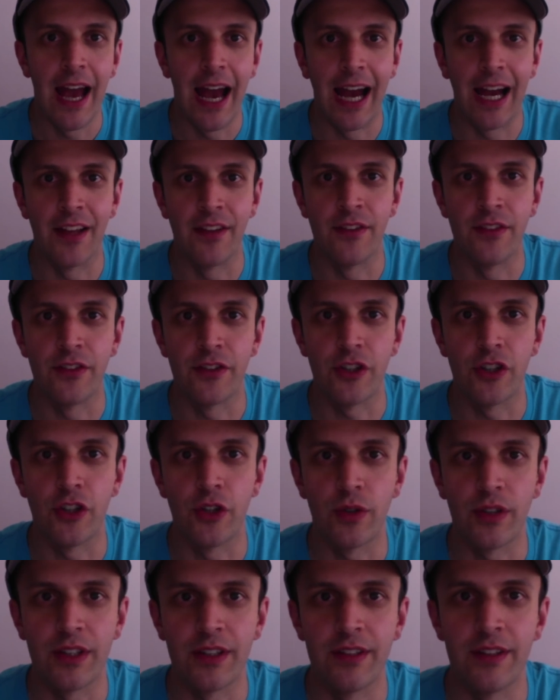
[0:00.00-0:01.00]
and
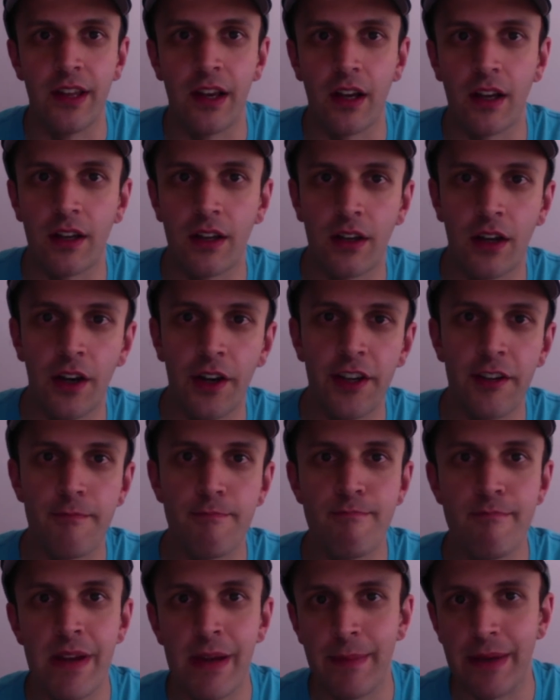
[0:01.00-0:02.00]
you can kind of
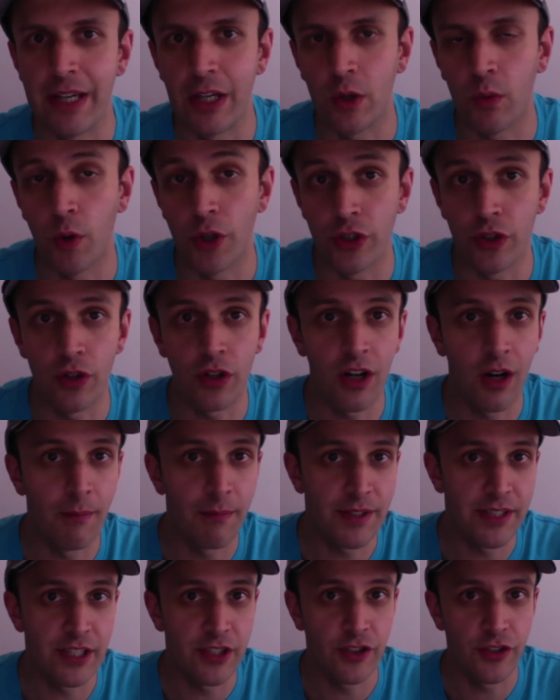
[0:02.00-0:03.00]
mimic what your
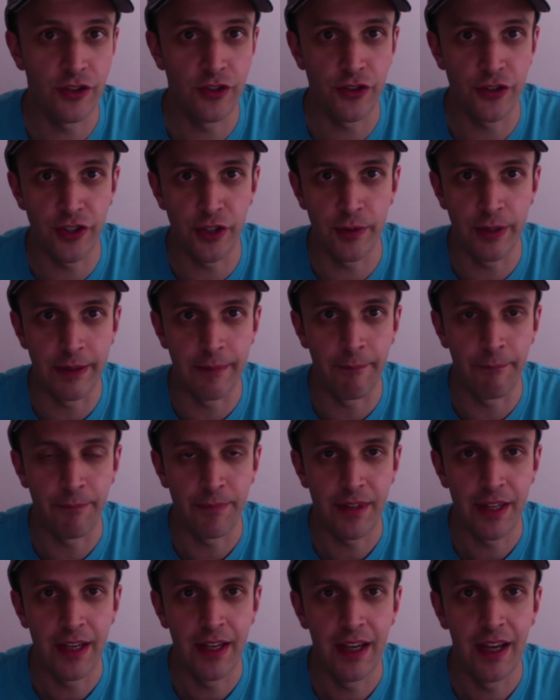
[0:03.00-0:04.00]
competition's doing,
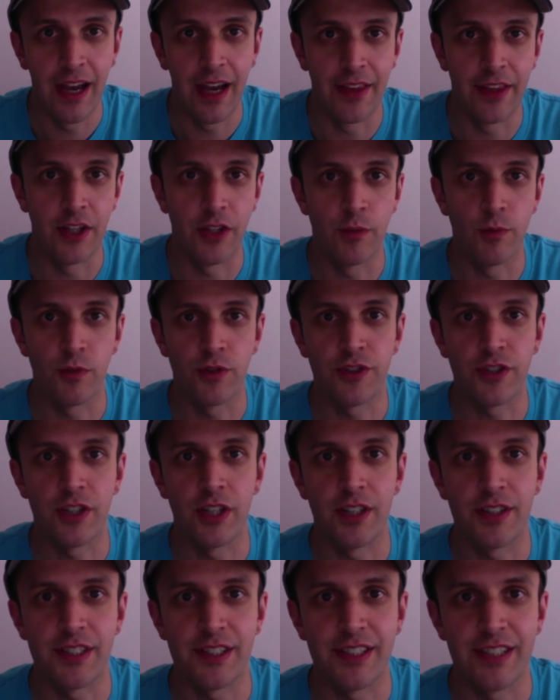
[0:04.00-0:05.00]
and then you will
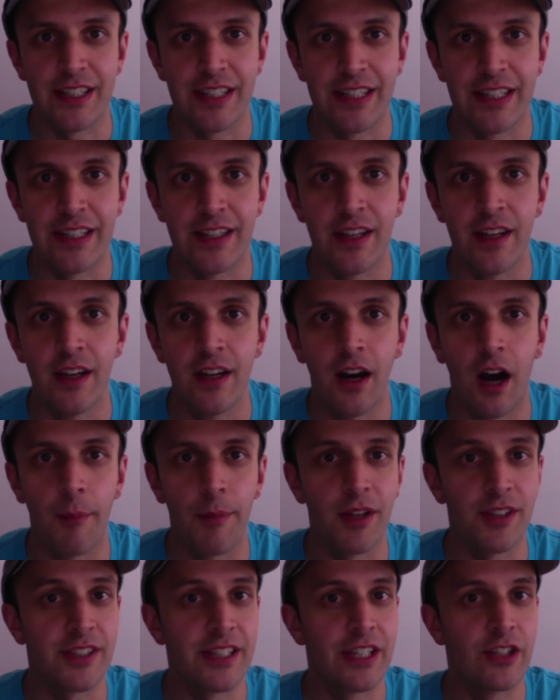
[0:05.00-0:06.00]
start to see, I'm
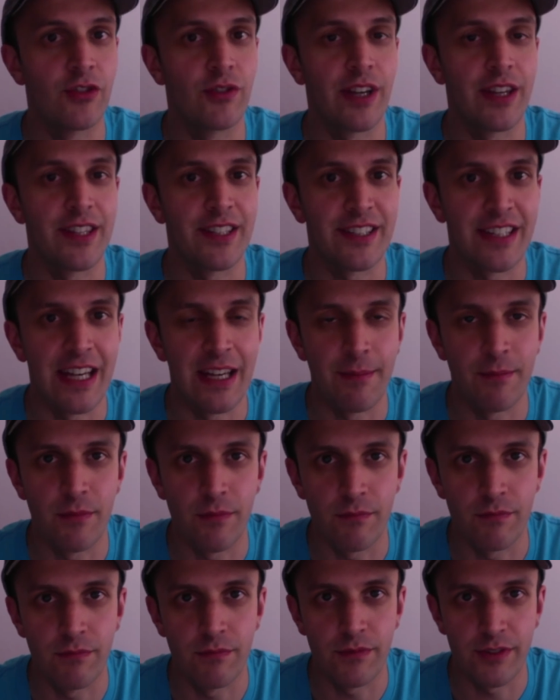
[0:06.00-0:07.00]
not saying you'll get the
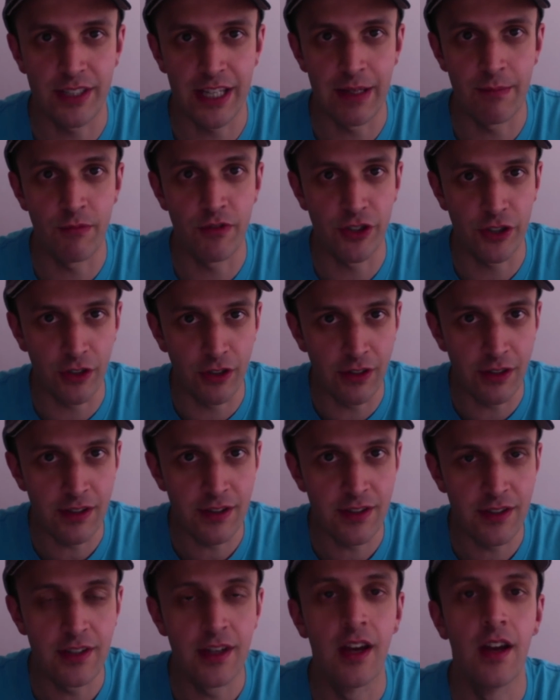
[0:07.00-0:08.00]
same
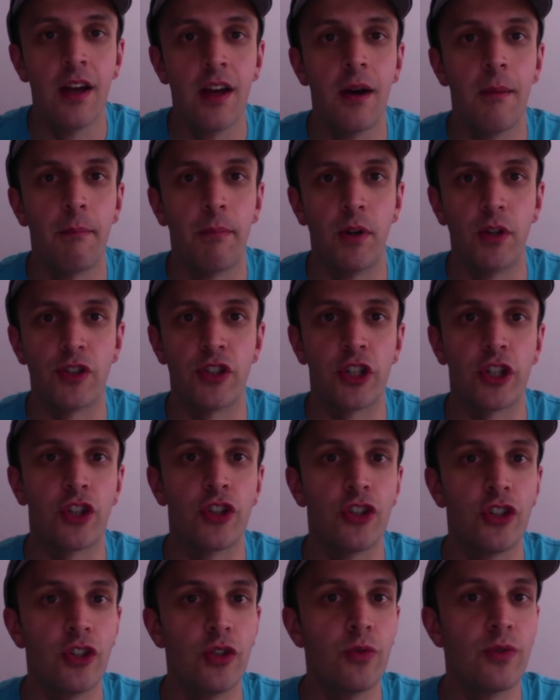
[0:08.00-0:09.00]
results, but you
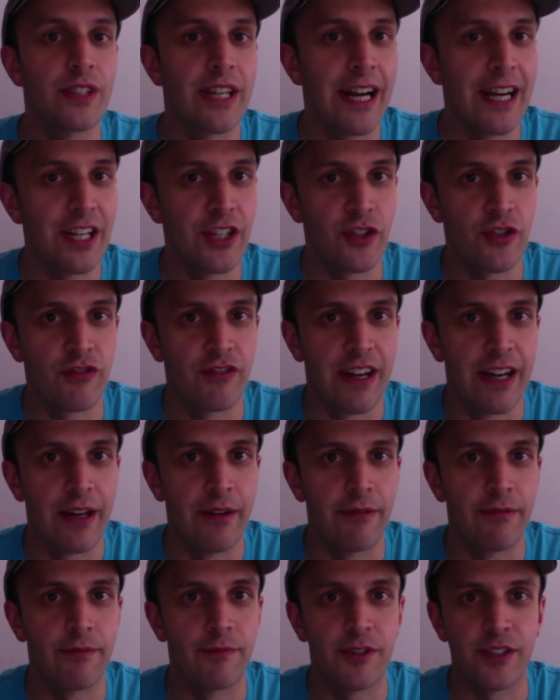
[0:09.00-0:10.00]
can use
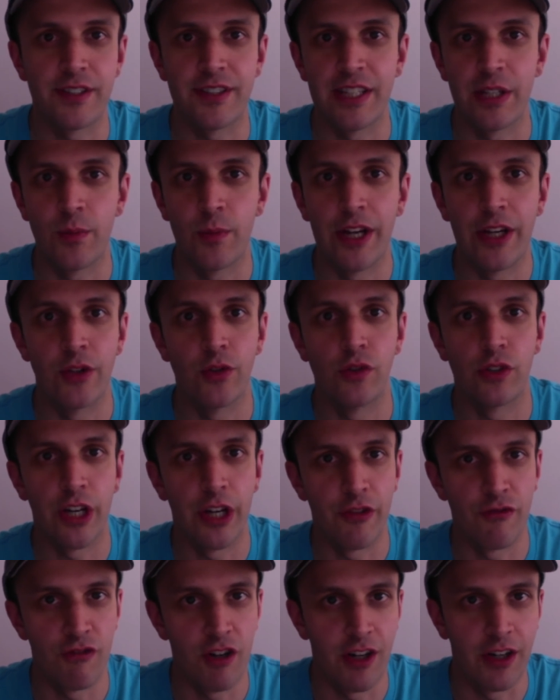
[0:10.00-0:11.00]
Ahrefs to see where you're
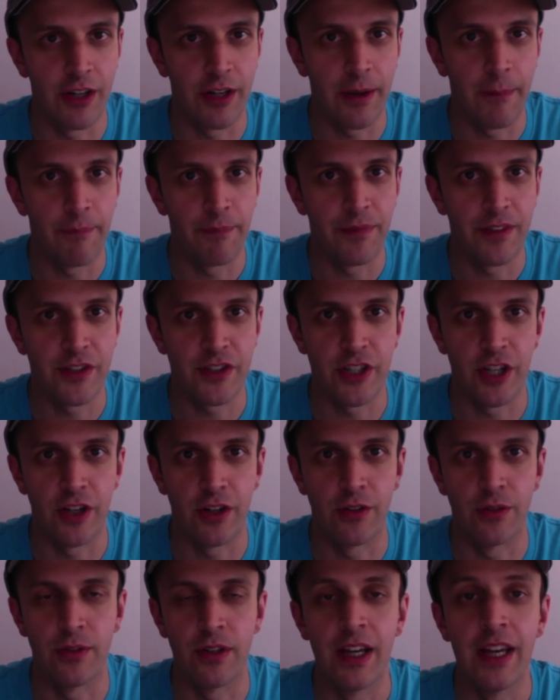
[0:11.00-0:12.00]
going wrong.
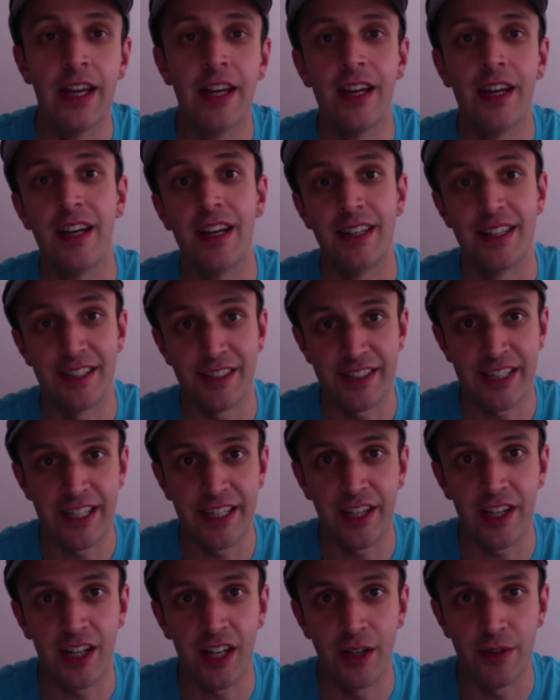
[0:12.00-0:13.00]
So let's take
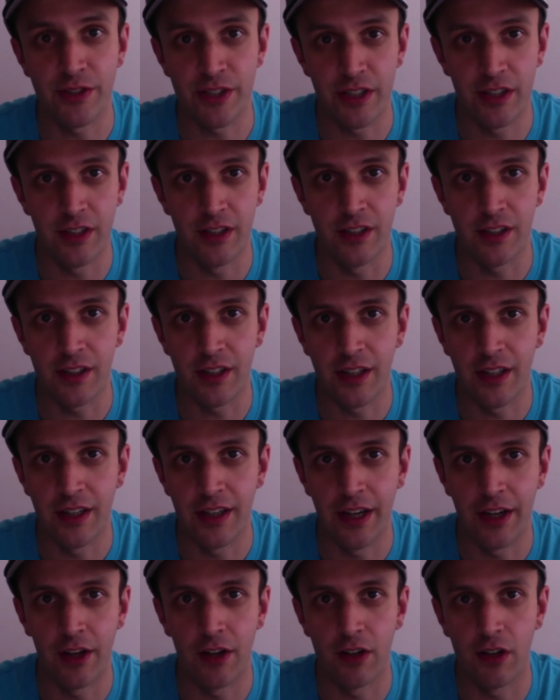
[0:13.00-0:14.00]
a closer look,
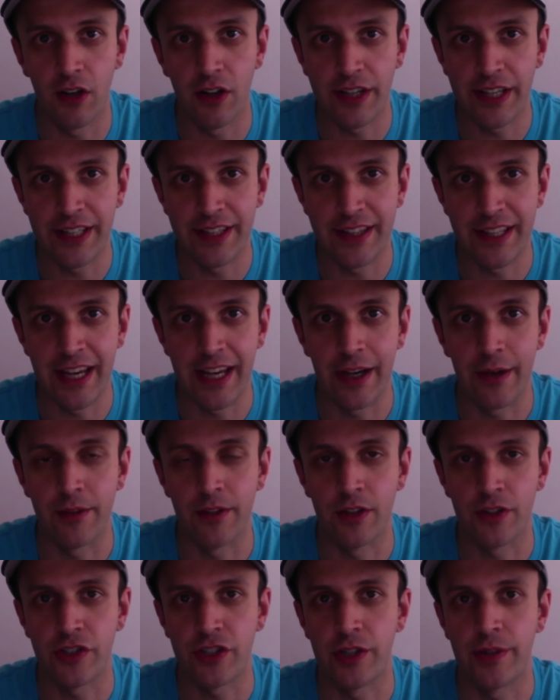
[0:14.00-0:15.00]
and I'll log in now and
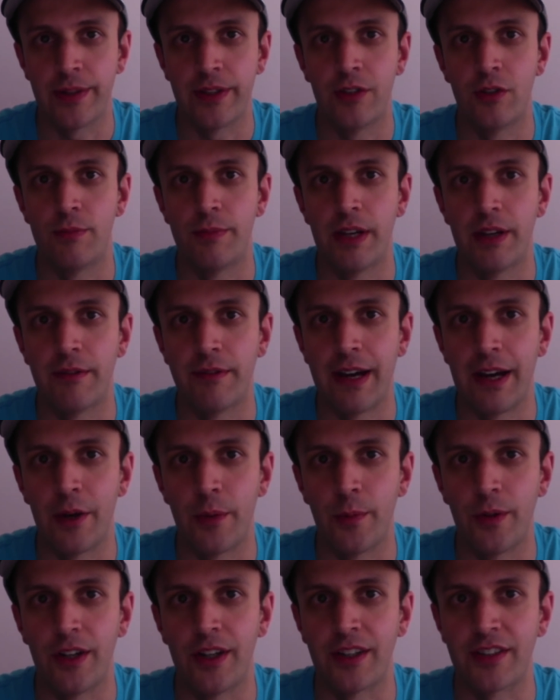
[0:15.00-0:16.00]
I'll show you a little bit of how
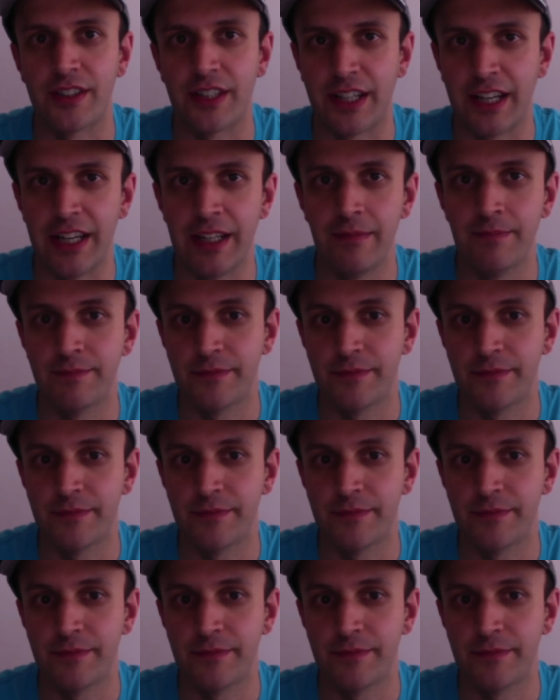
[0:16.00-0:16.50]
it works, okay?